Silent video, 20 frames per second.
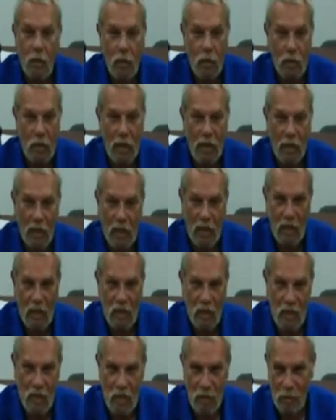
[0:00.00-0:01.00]
Good day,
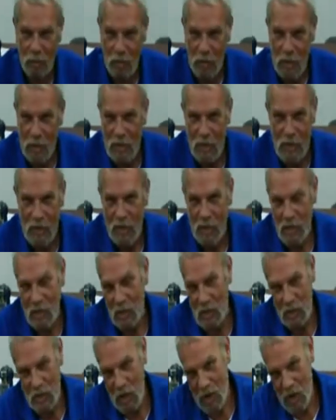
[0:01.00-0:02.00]
ladies and gentlemen.
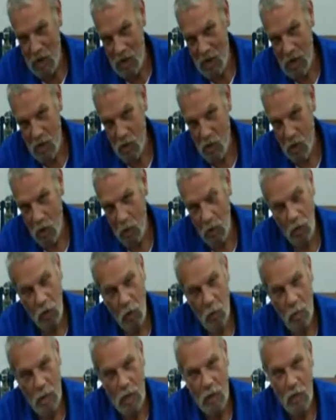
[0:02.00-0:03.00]
This is Harry. You all
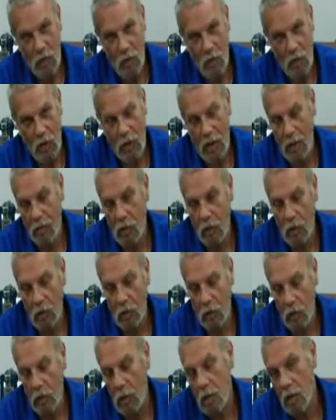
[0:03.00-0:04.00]
know me. We're going to have a
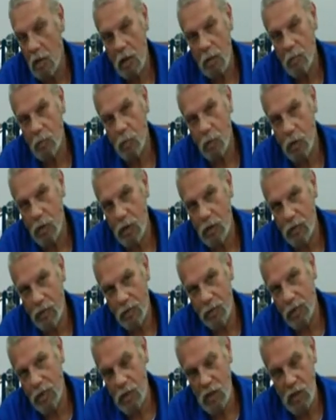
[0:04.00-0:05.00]
little brief
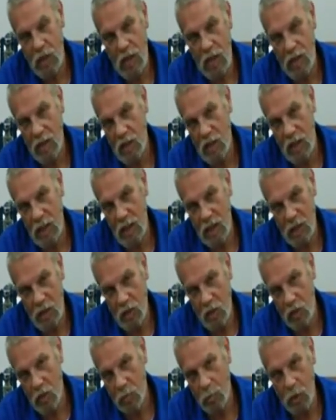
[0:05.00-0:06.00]
J&J
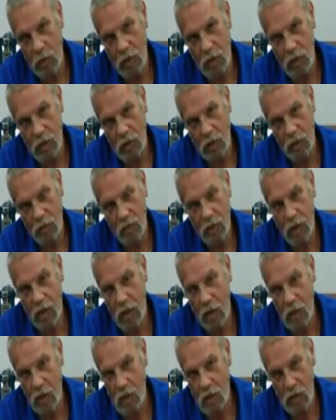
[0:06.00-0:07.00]
instrument
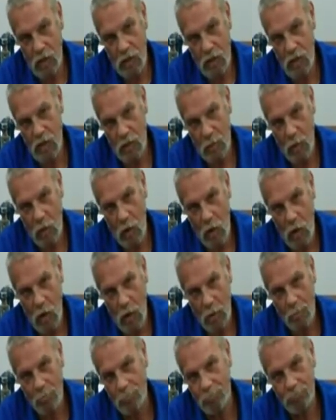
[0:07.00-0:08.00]
identification seminar.